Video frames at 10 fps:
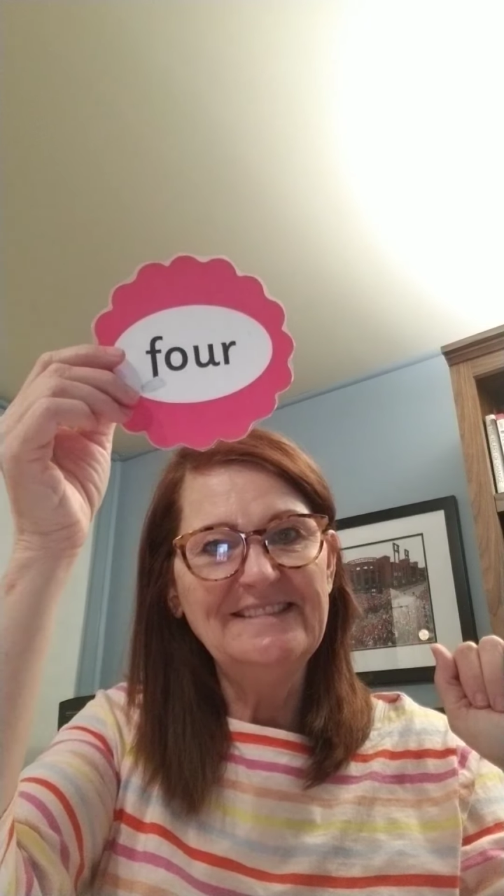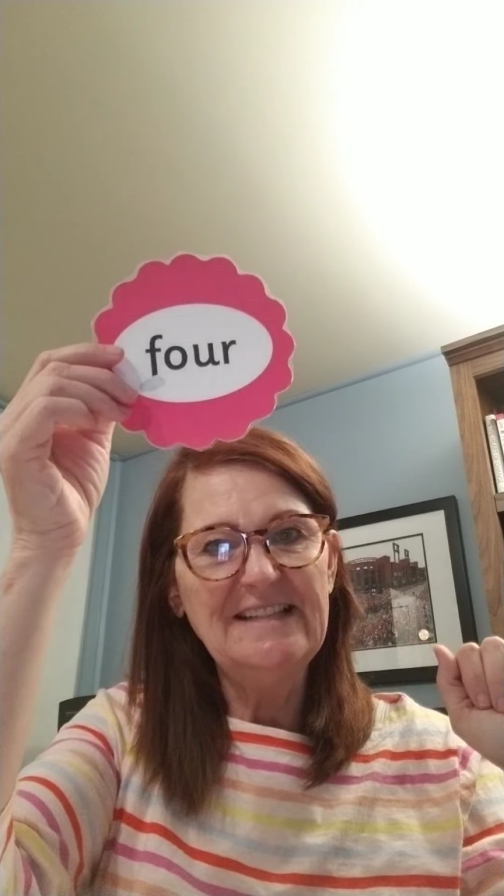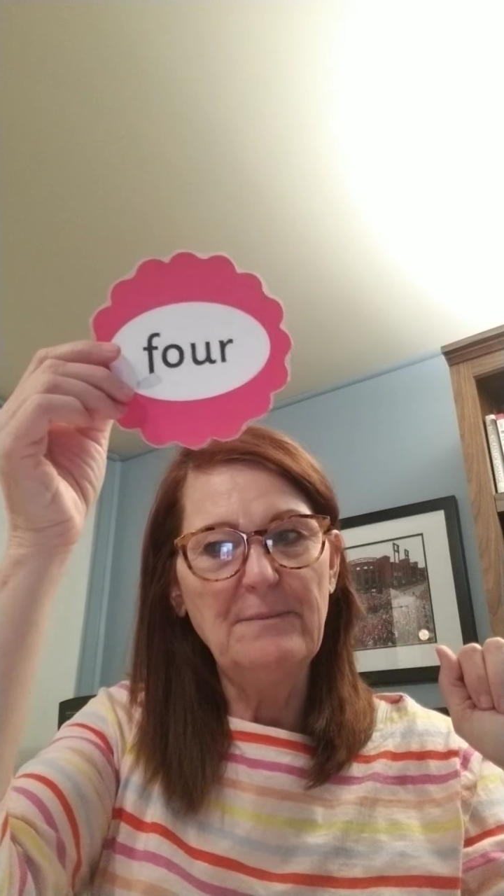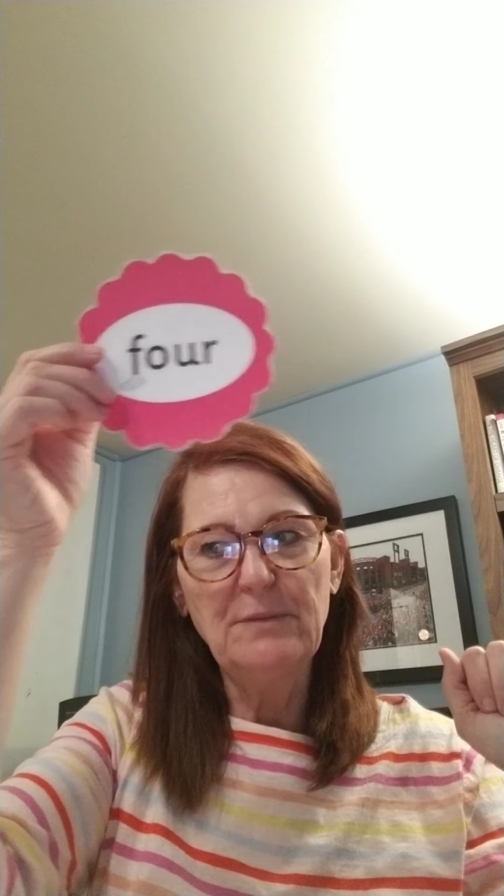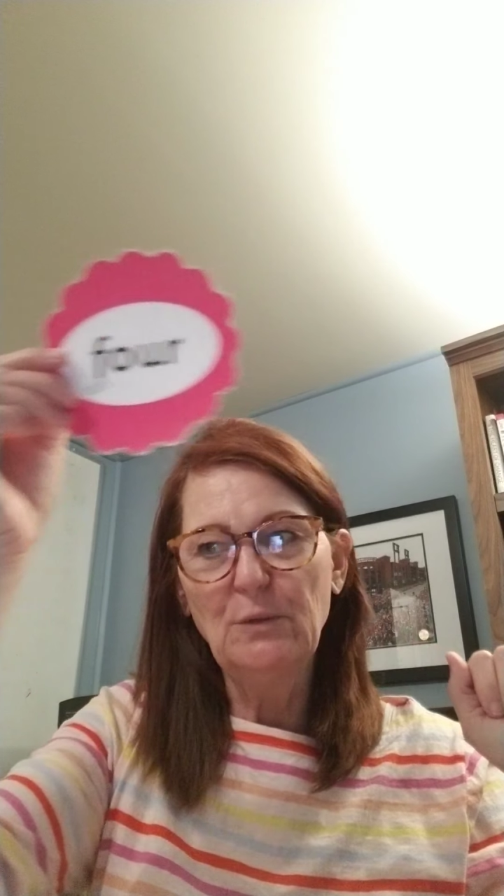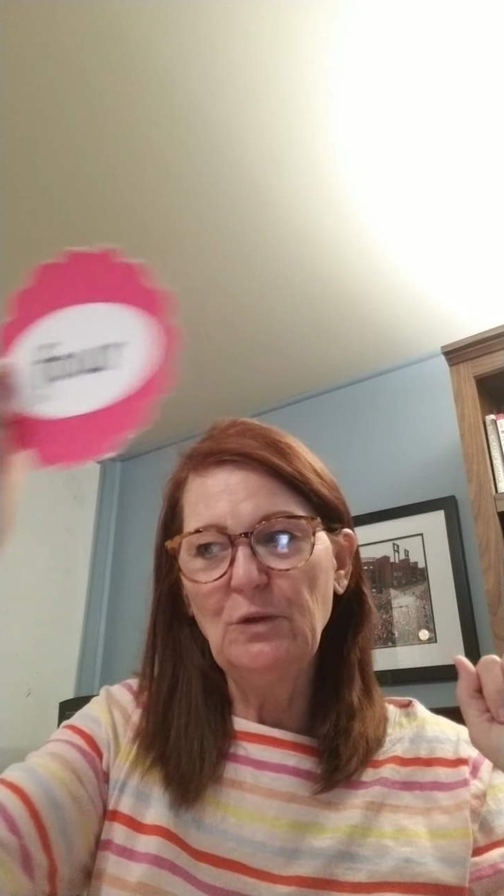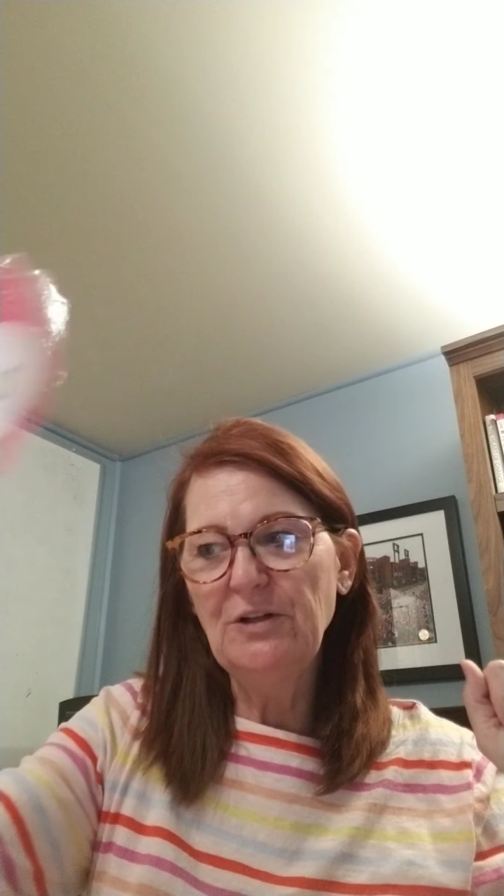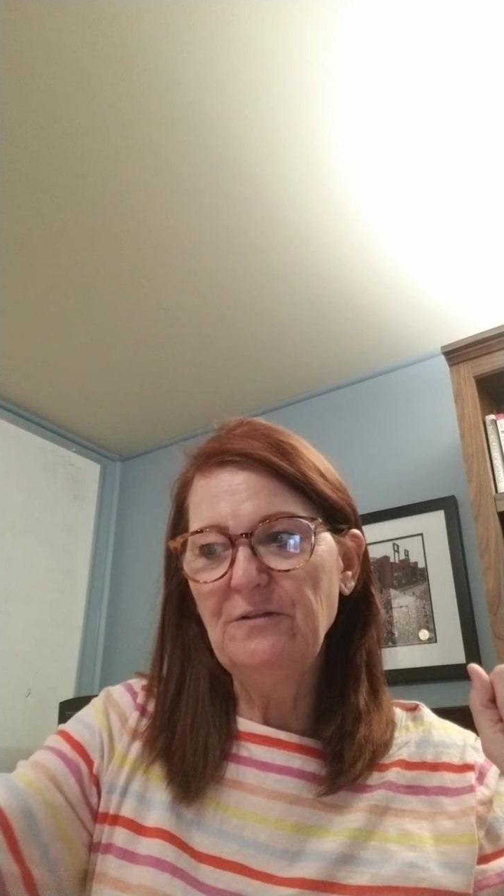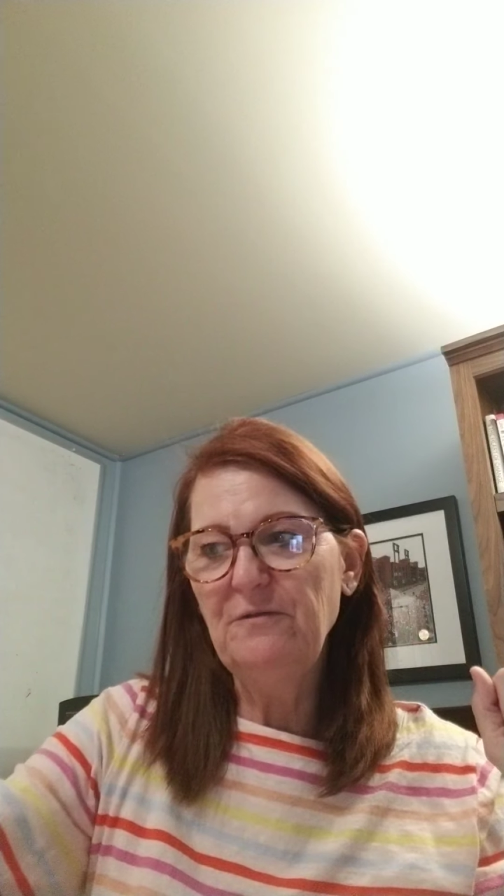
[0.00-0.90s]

Number word